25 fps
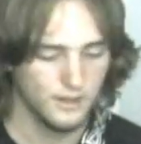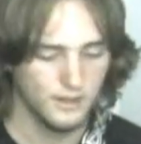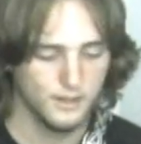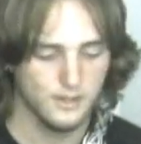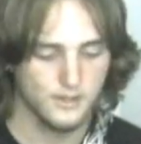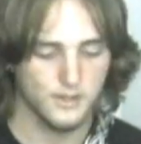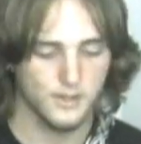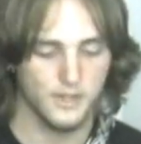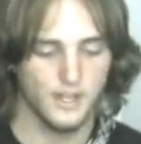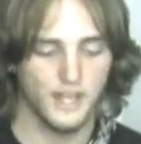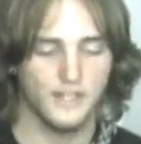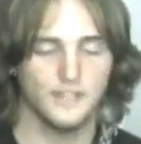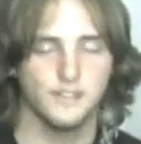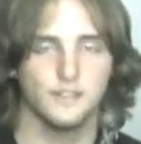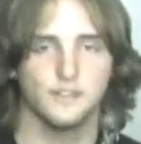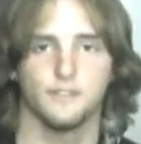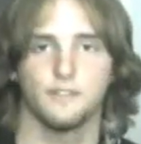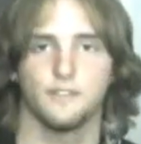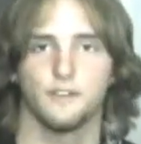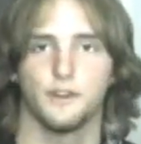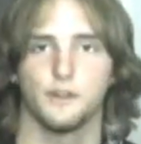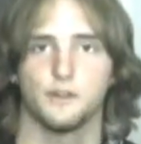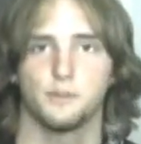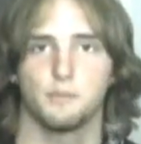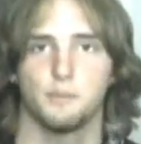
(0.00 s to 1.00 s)
So that's the
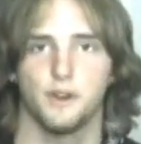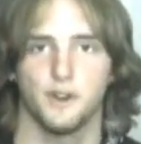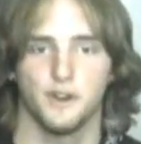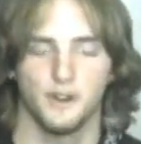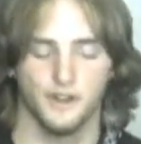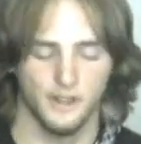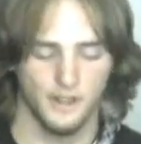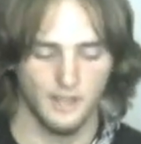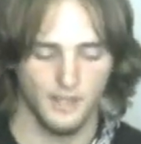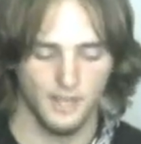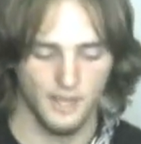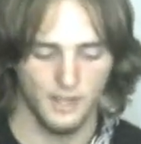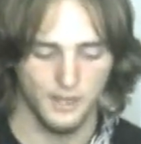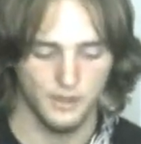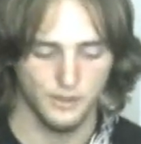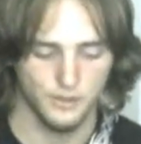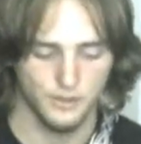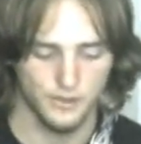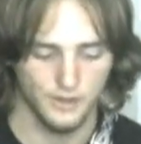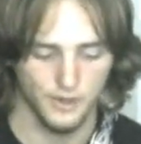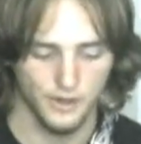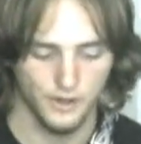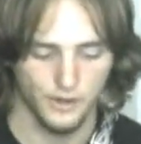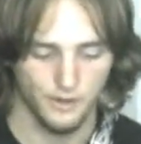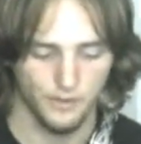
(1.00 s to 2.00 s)
first part of the
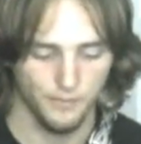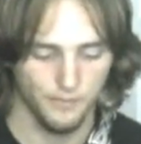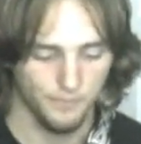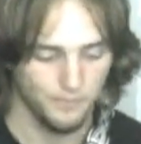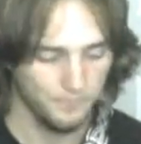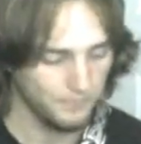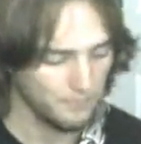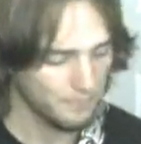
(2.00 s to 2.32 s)
intro.